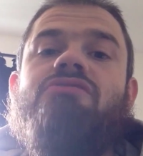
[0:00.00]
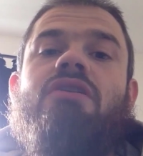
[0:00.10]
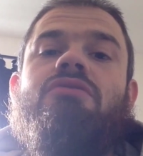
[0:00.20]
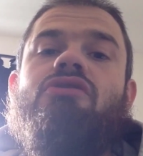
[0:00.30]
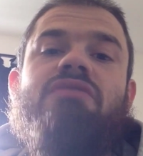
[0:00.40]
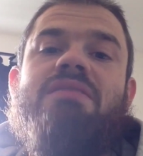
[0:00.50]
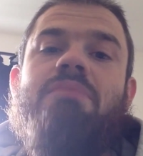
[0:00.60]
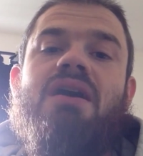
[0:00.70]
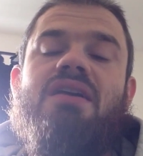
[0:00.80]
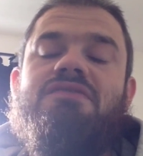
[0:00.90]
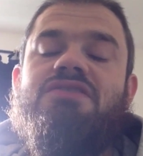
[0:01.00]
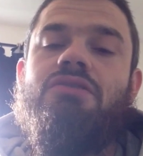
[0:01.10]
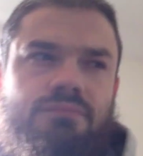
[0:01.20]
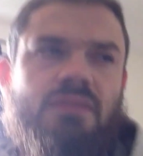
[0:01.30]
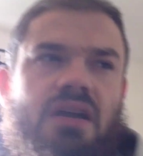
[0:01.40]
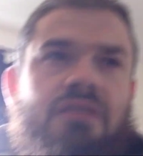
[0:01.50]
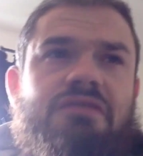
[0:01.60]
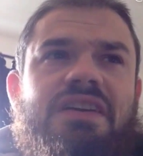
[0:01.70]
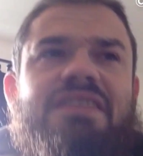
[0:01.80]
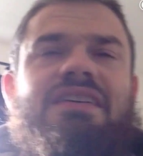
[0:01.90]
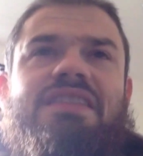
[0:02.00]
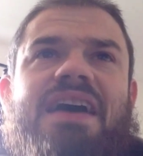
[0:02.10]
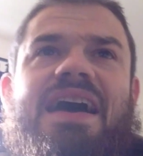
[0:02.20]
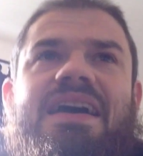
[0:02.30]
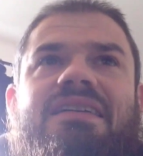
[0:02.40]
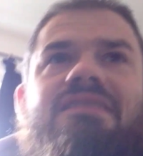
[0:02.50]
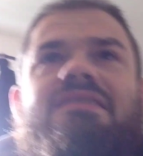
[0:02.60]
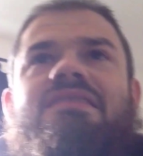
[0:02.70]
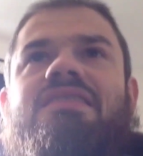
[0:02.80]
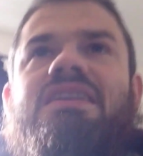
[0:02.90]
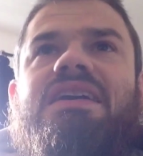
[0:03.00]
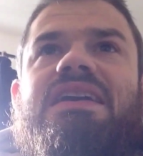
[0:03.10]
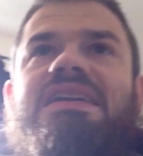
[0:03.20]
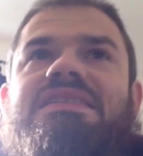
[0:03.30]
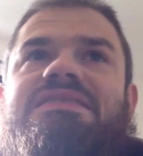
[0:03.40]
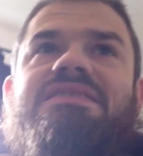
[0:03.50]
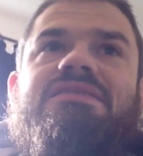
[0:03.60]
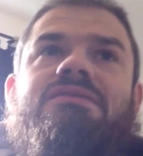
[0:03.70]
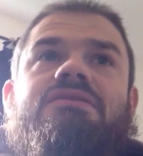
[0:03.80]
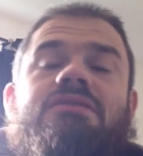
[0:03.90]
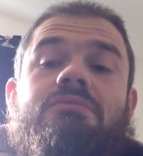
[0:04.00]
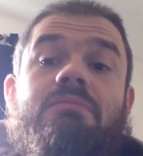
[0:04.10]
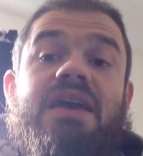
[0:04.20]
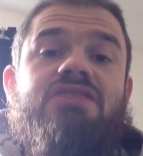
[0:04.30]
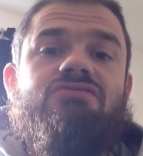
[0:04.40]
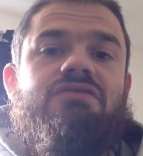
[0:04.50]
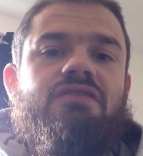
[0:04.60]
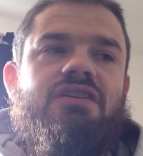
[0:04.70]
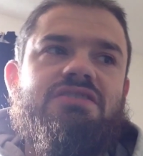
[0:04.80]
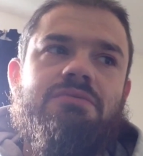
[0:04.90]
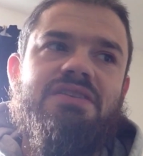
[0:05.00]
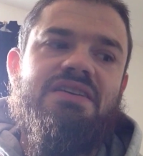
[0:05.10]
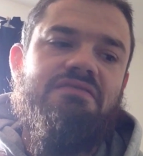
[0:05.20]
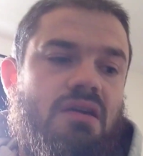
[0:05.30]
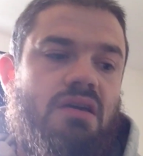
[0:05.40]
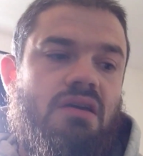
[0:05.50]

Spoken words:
your own career path. So I think that is the major advice I would give.